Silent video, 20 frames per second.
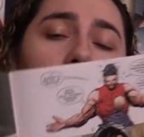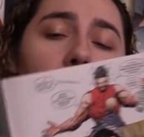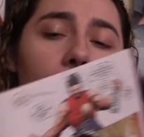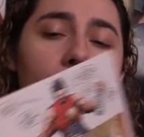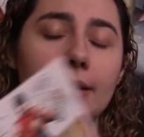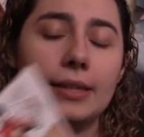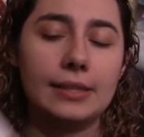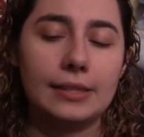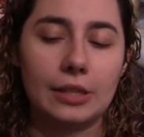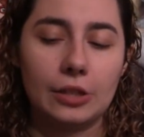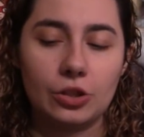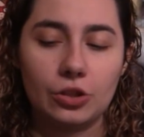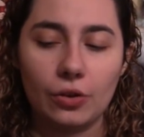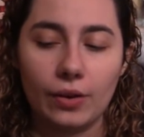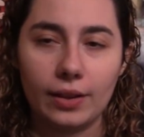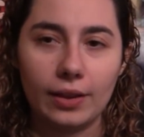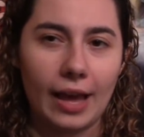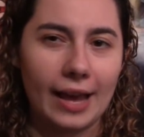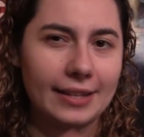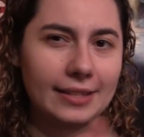a lot in this
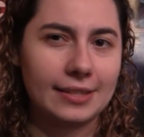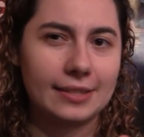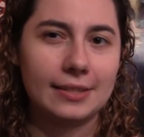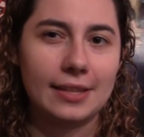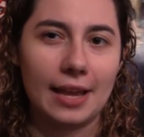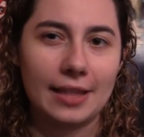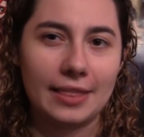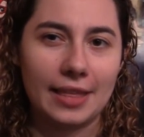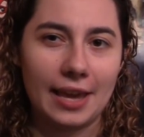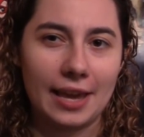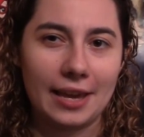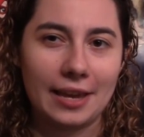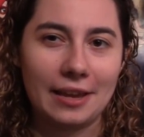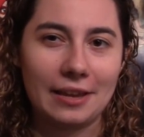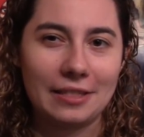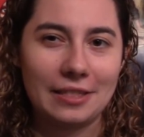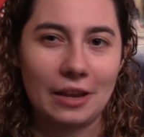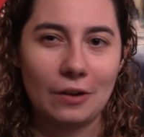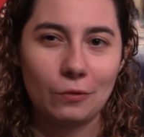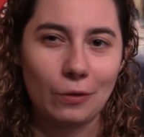issue. I liked that
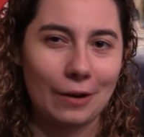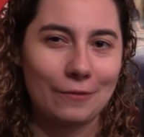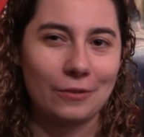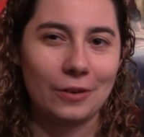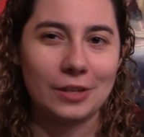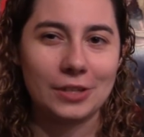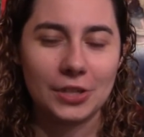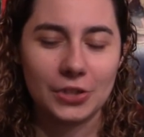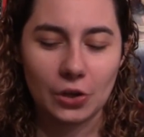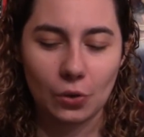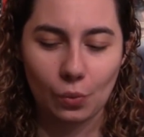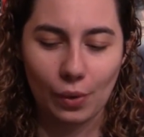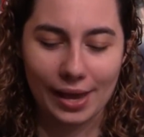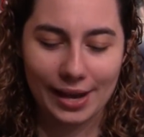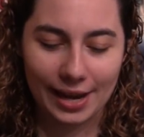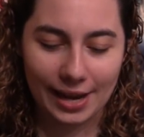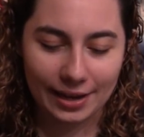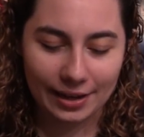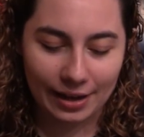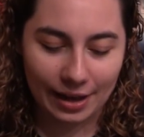they, they referenced the
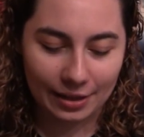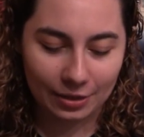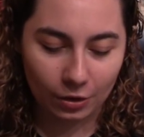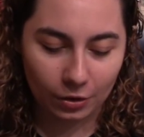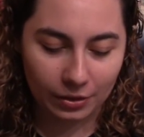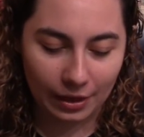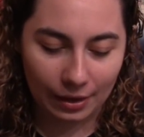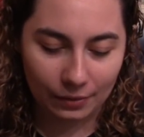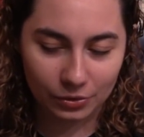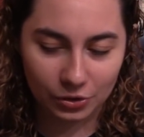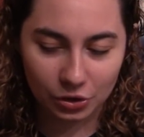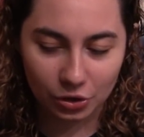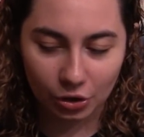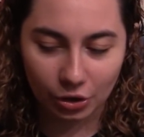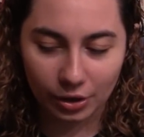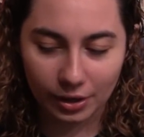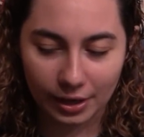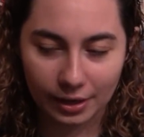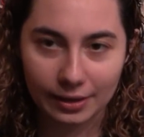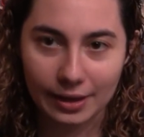wedding. I thought that was
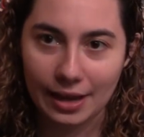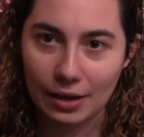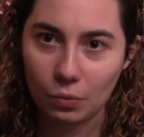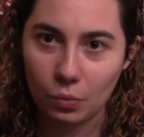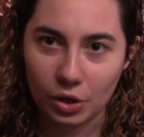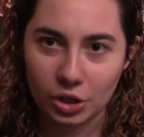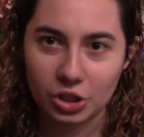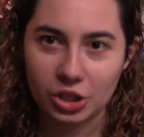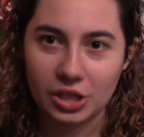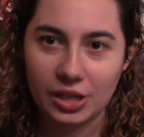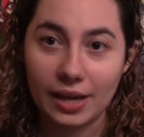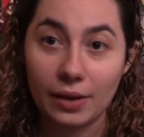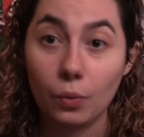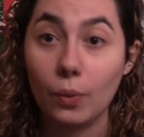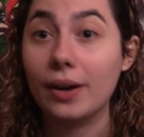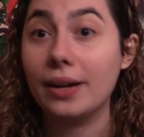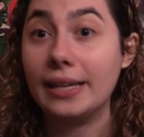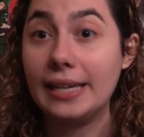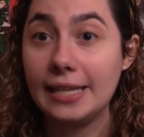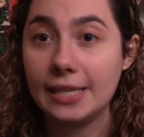good and, and where, she,
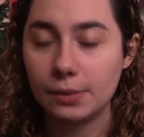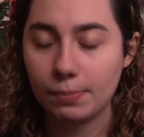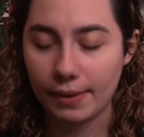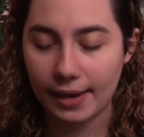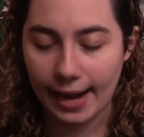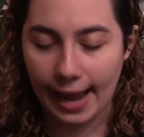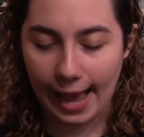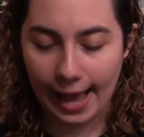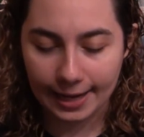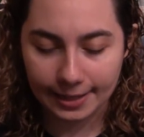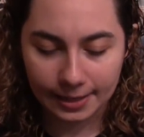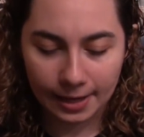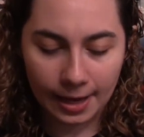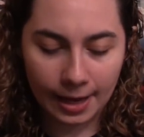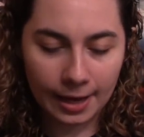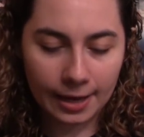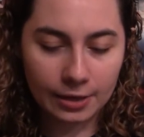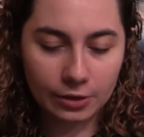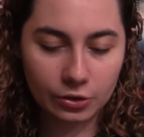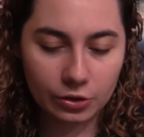where he's been at.
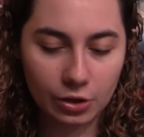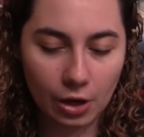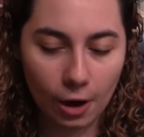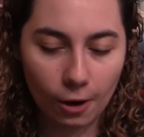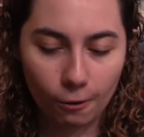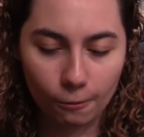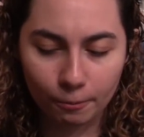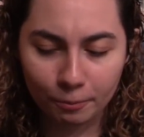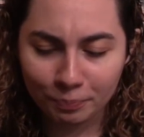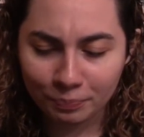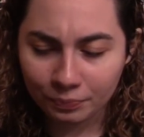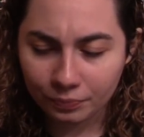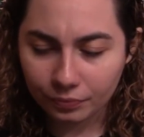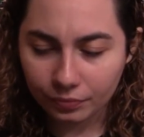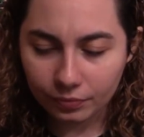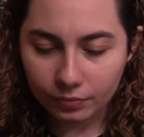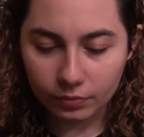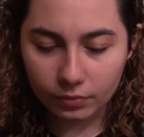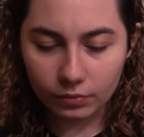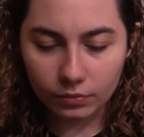So
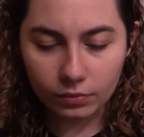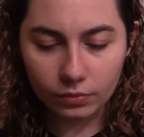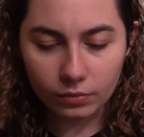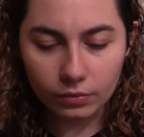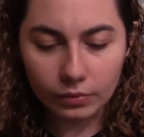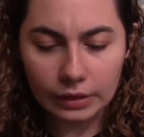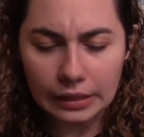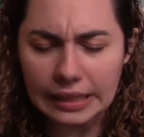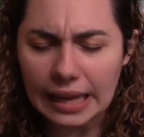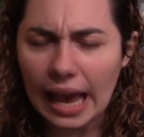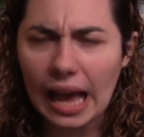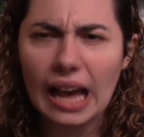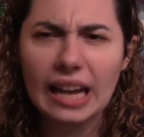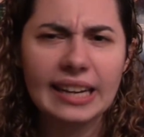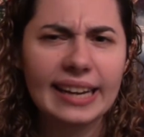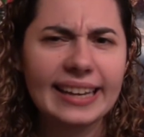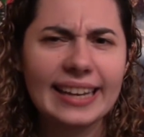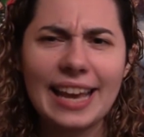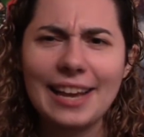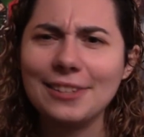
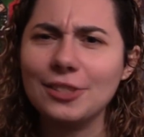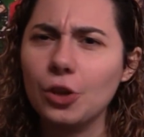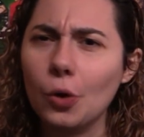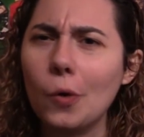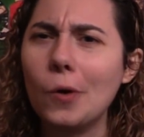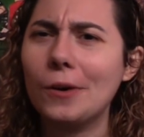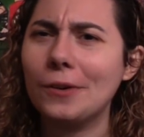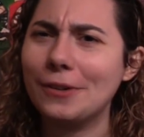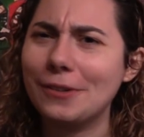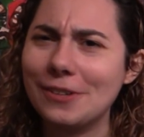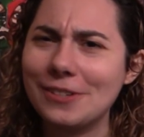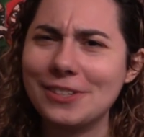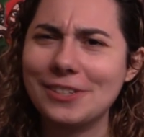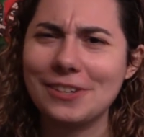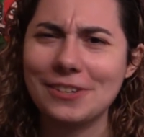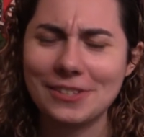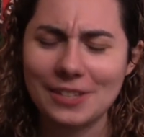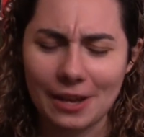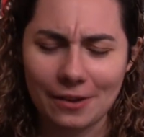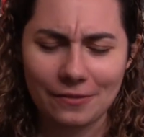yeah, again, torn, because
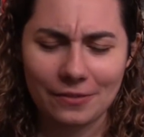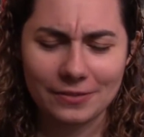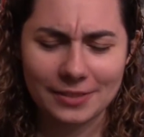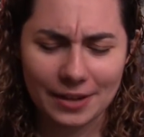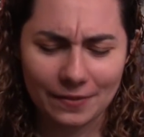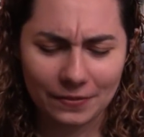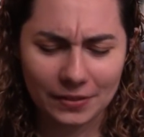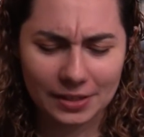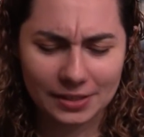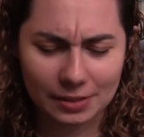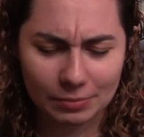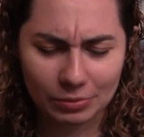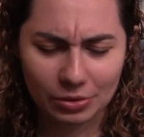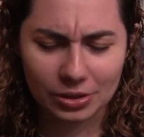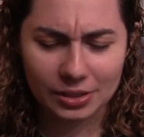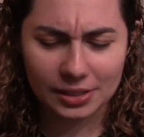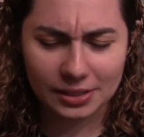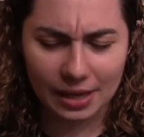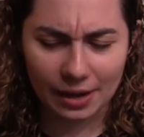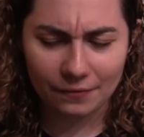there's def definitely some
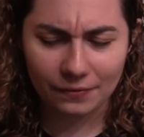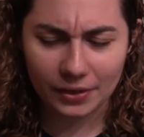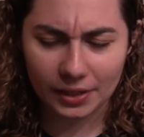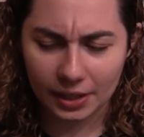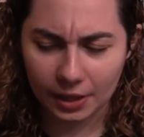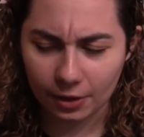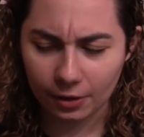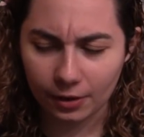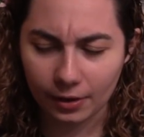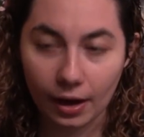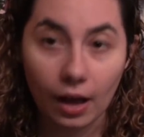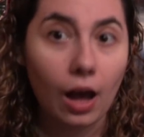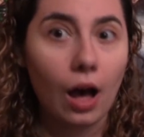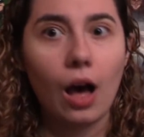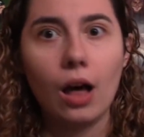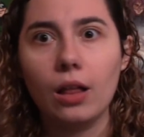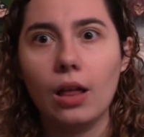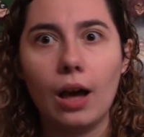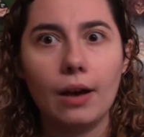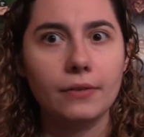good stuff in here, and I'll,
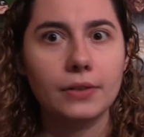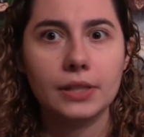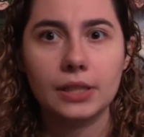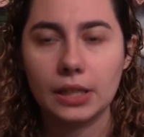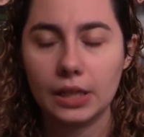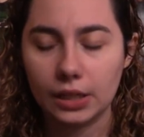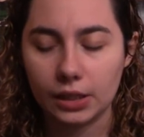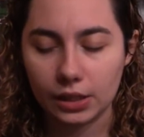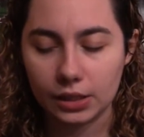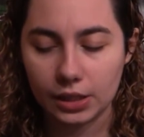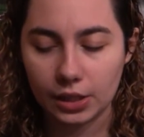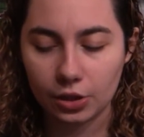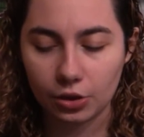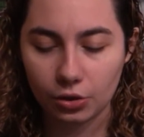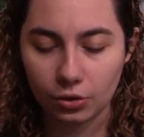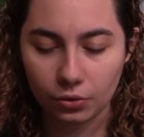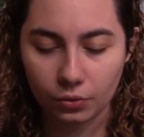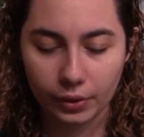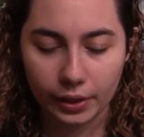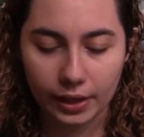I'll, obviously
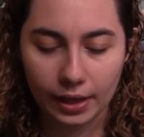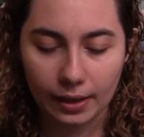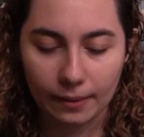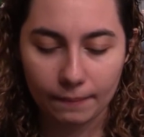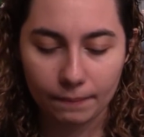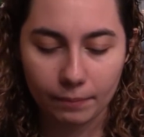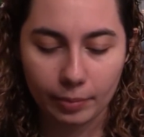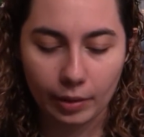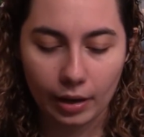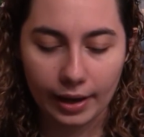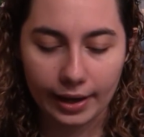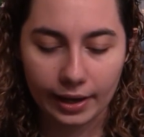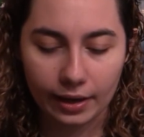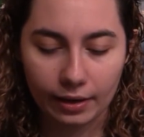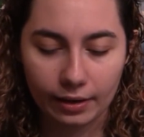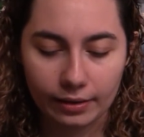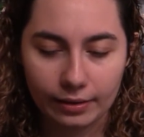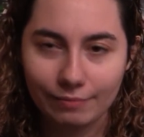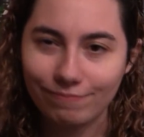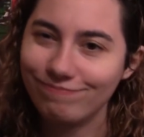continue to read it,
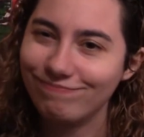but